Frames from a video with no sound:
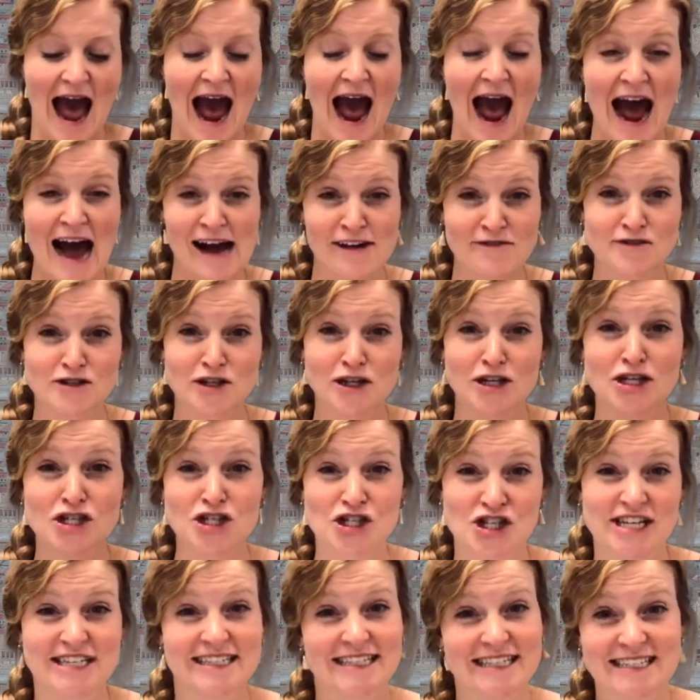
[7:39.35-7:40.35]
After
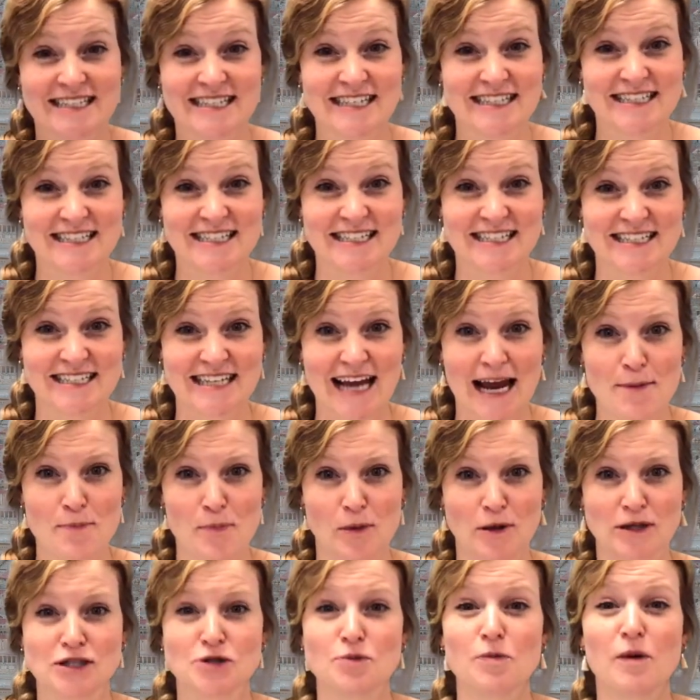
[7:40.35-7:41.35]
Jesus'
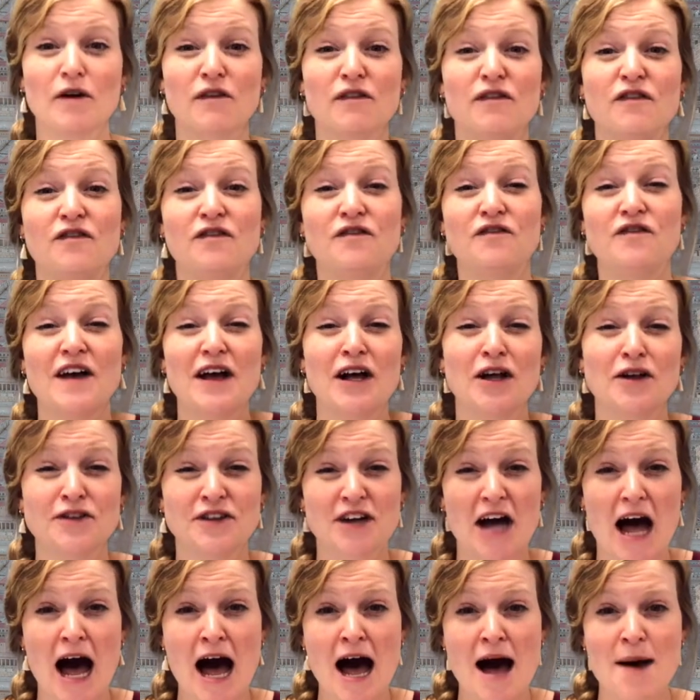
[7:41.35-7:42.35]
disciples were filled
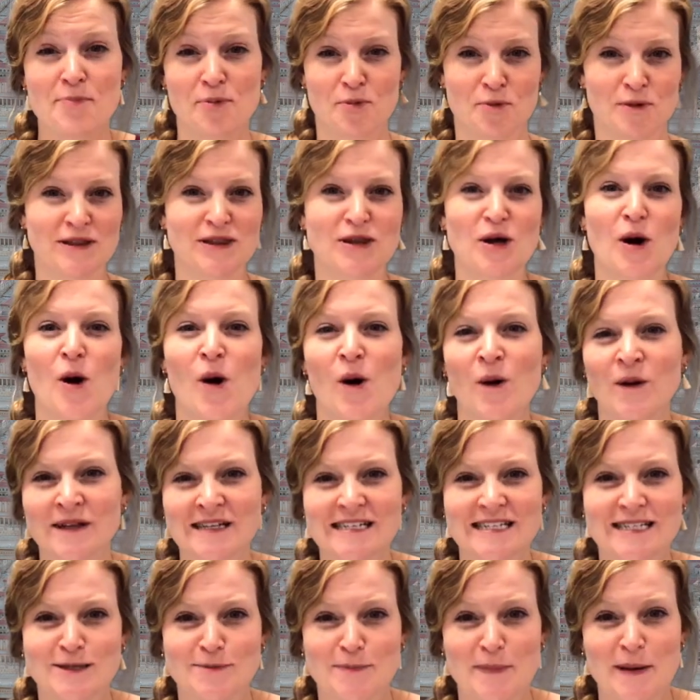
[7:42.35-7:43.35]
up with the
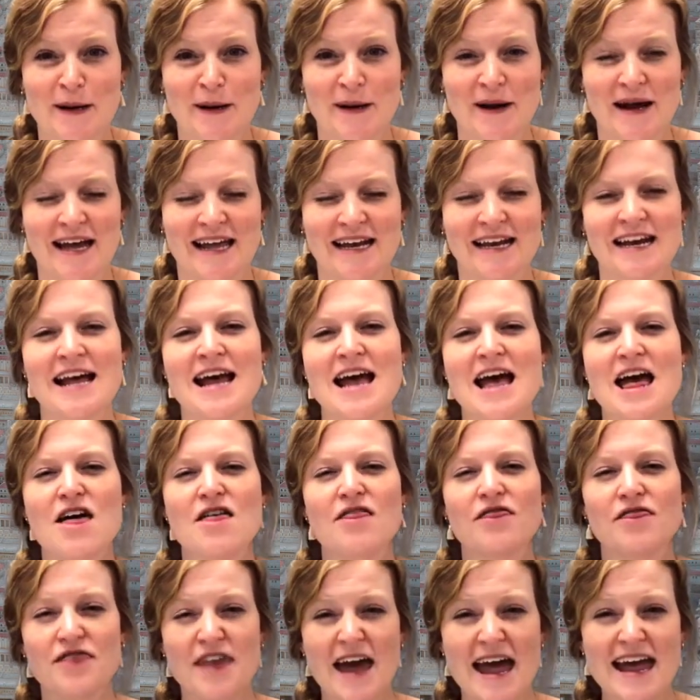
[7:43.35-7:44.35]
Holy Spirit,
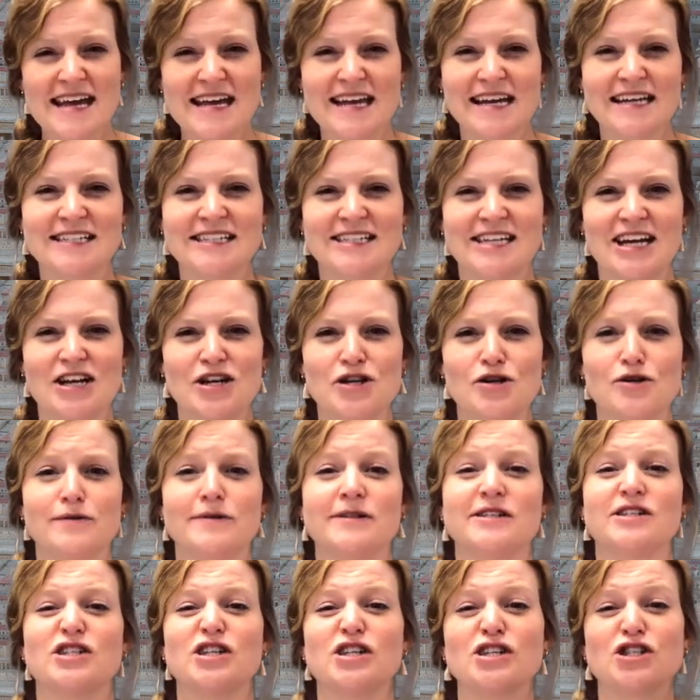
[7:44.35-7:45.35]
they
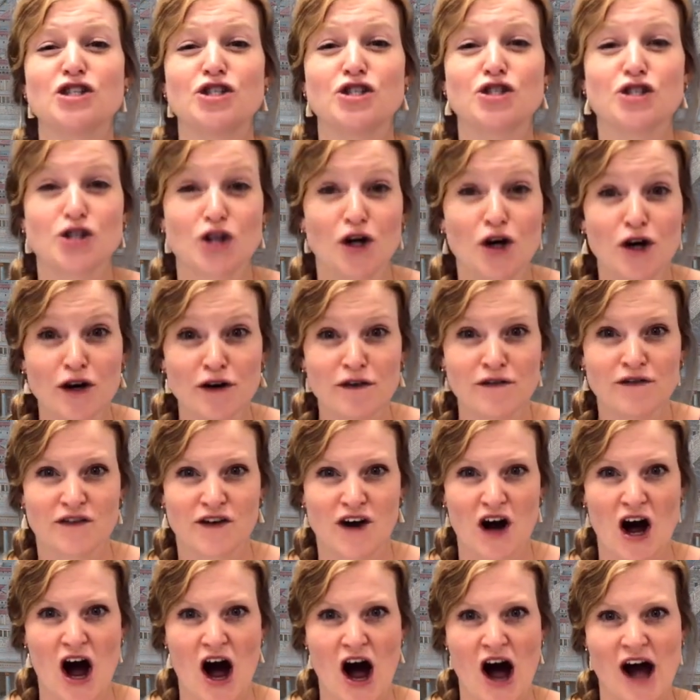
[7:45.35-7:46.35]
continued to serve
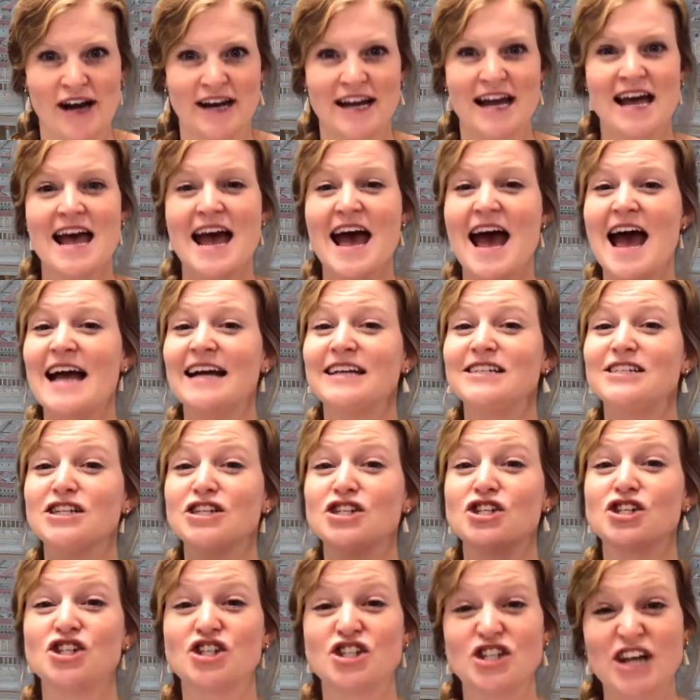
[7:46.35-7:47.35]
God and to
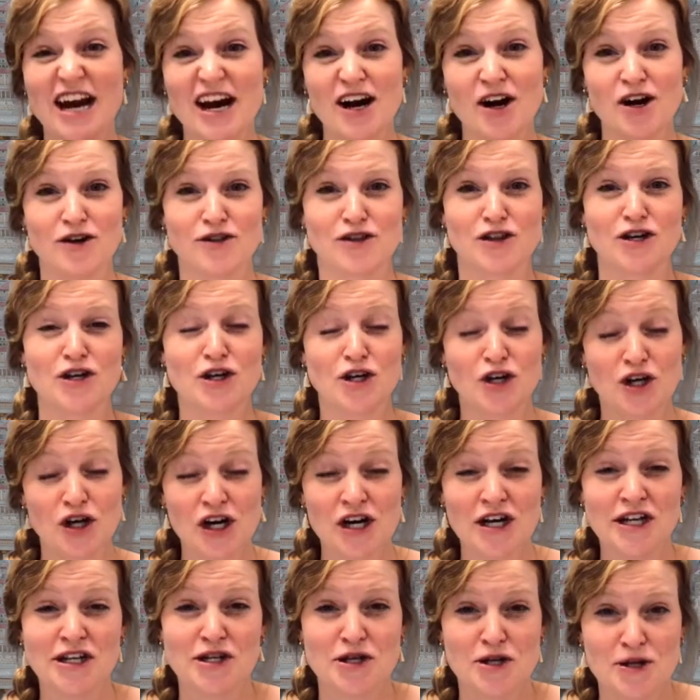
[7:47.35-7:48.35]
share the
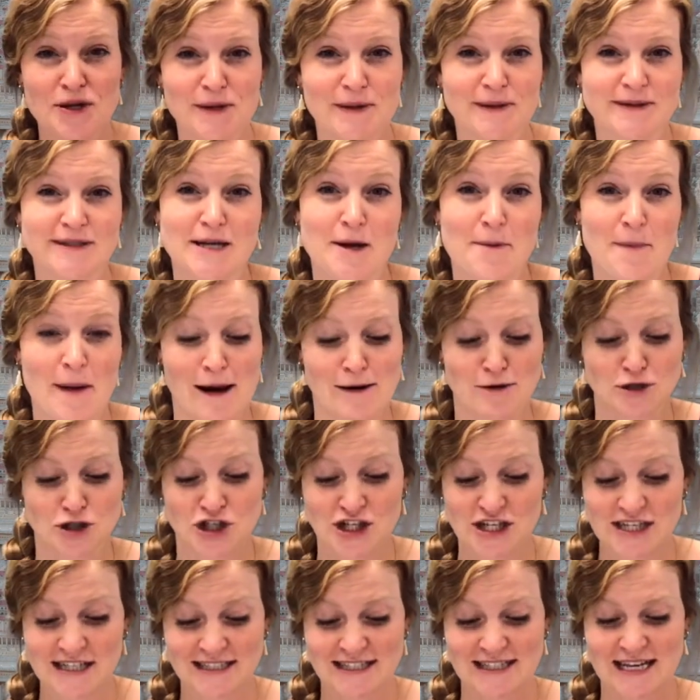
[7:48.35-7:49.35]
good news about
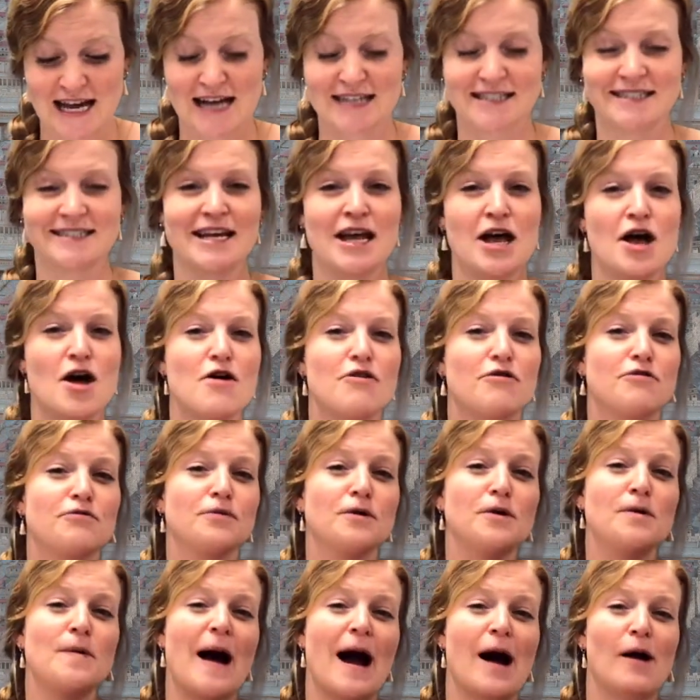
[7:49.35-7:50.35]
Jesus
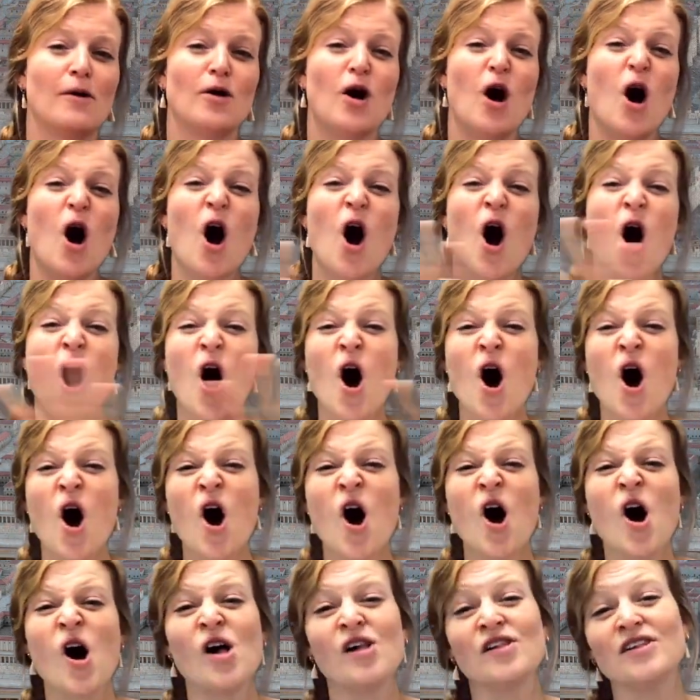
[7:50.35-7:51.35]
throughout
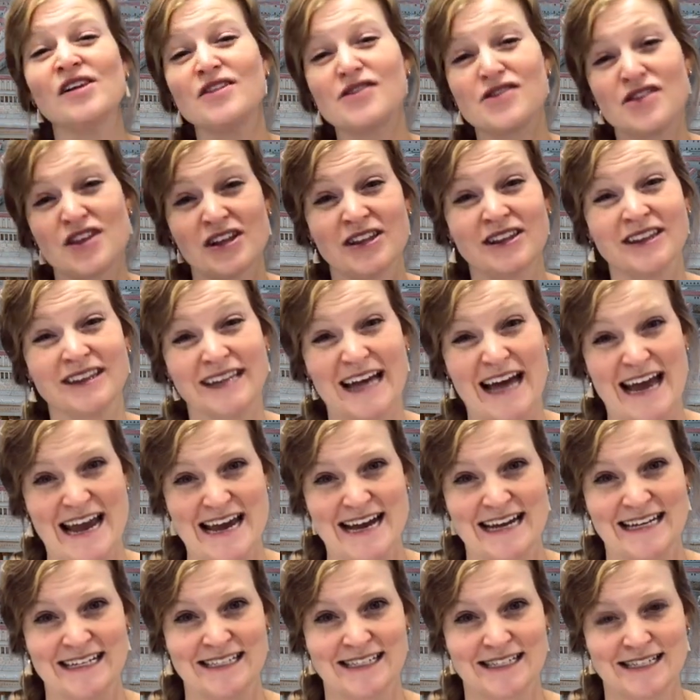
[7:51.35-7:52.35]
all the
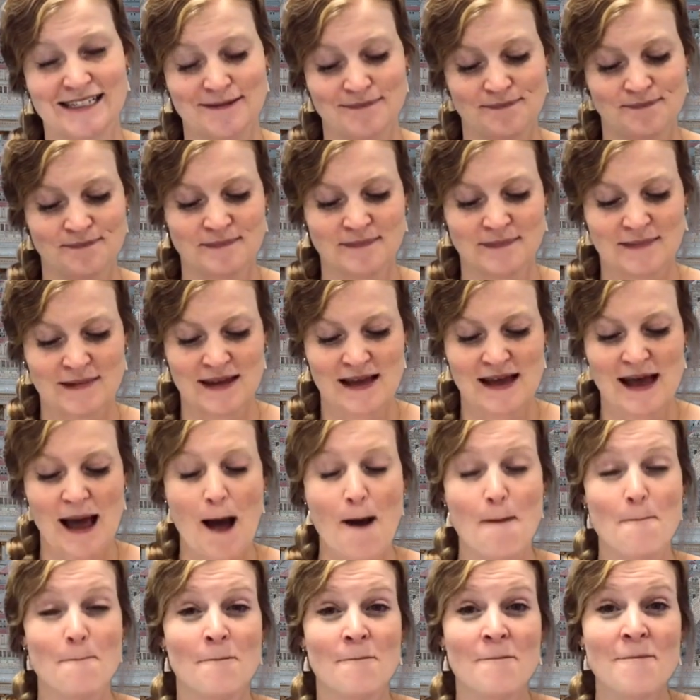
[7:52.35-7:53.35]
land.
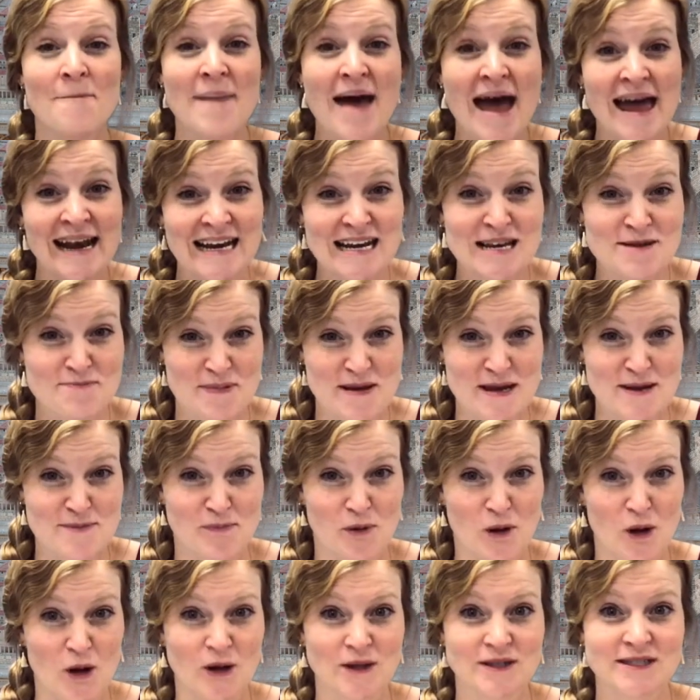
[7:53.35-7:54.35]
Many
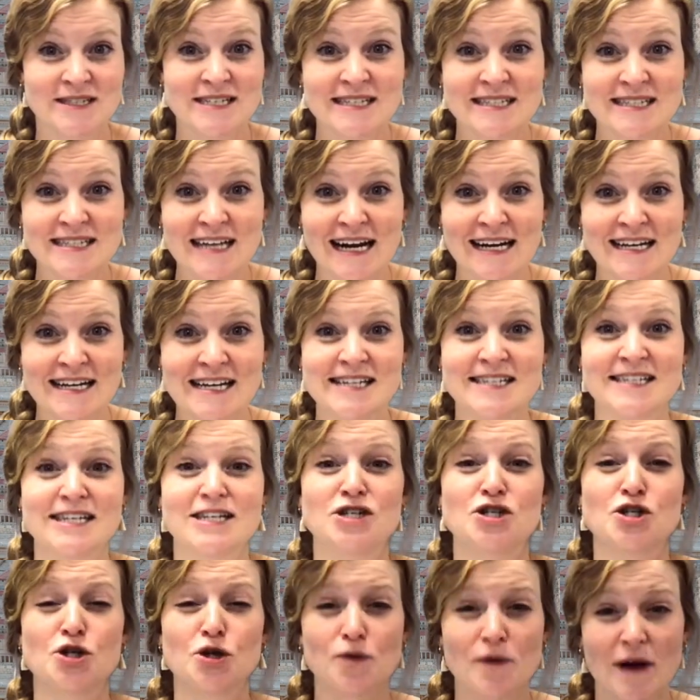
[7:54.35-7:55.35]
people decided
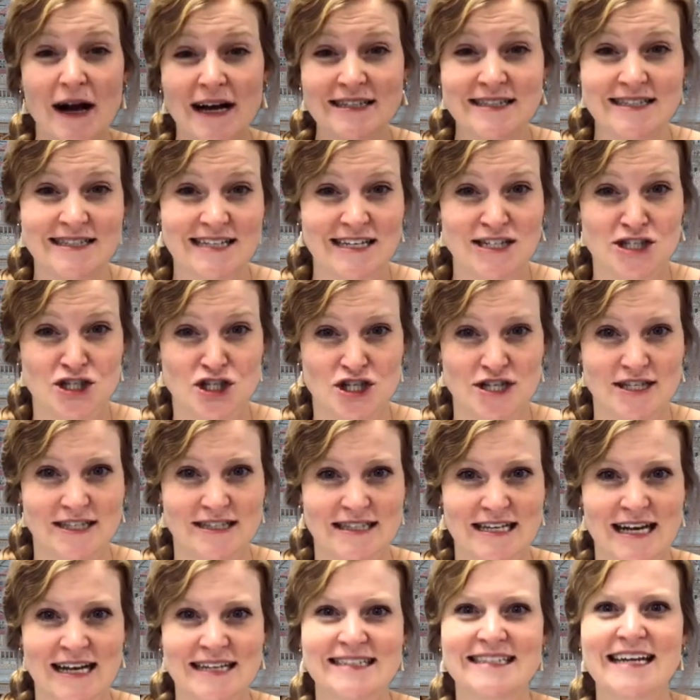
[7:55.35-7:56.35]
to trust in
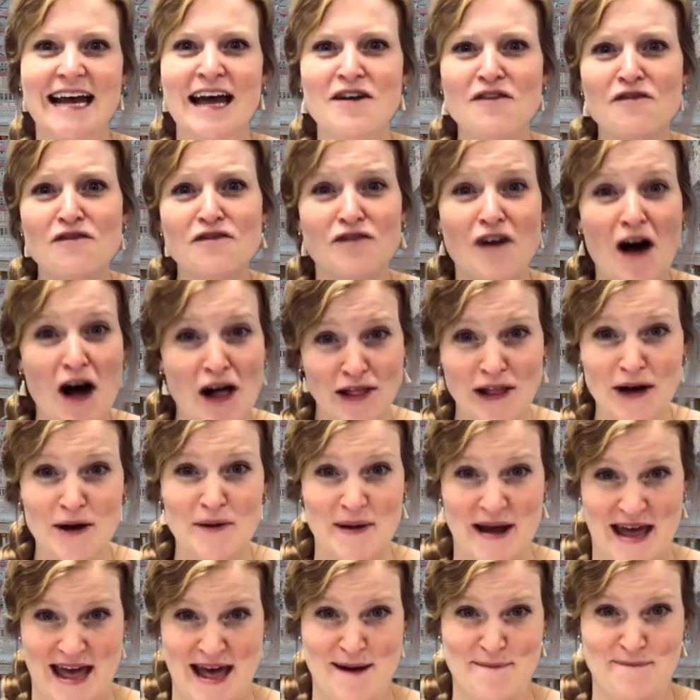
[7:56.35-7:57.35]
Jesus and
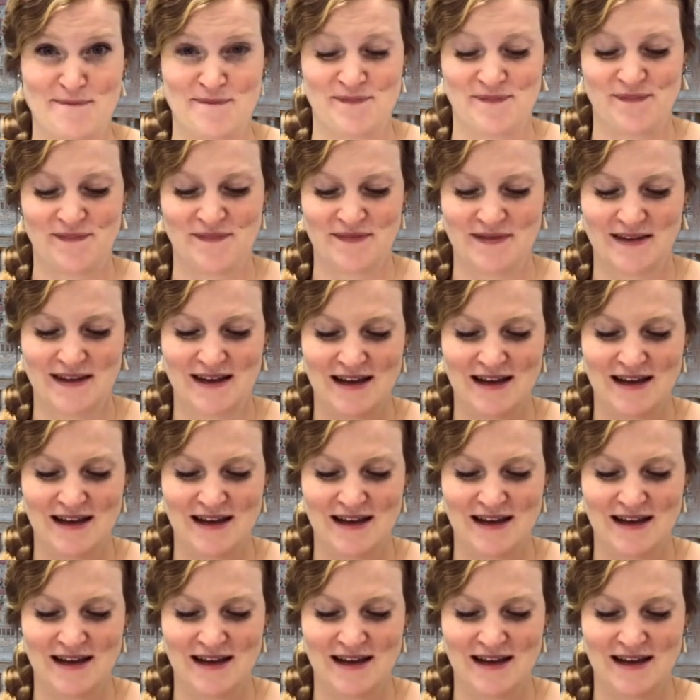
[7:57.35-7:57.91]
follow him.